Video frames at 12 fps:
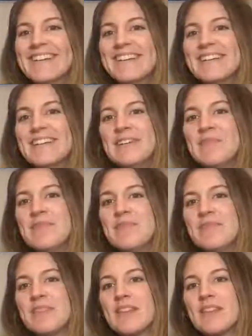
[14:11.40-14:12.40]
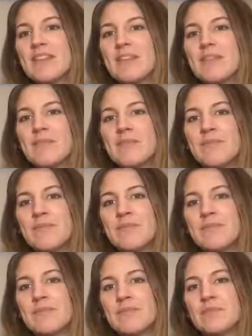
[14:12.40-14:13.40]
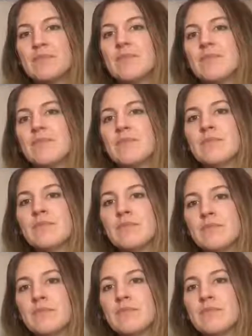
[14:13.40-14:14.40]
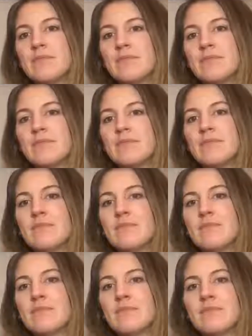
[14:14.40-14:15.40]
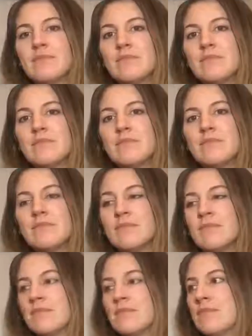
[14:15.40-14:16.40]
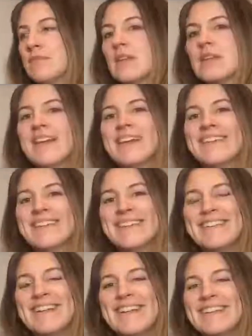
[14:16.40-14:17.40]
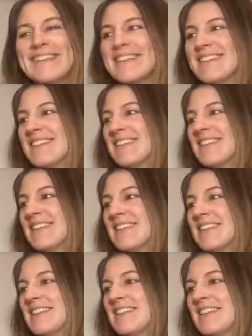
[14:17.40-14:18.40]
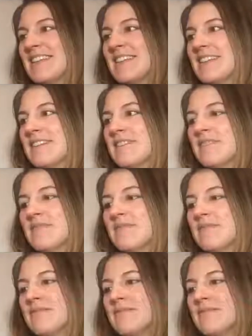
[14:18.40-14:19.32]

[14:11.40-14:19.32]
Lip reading: The person shown says nothing.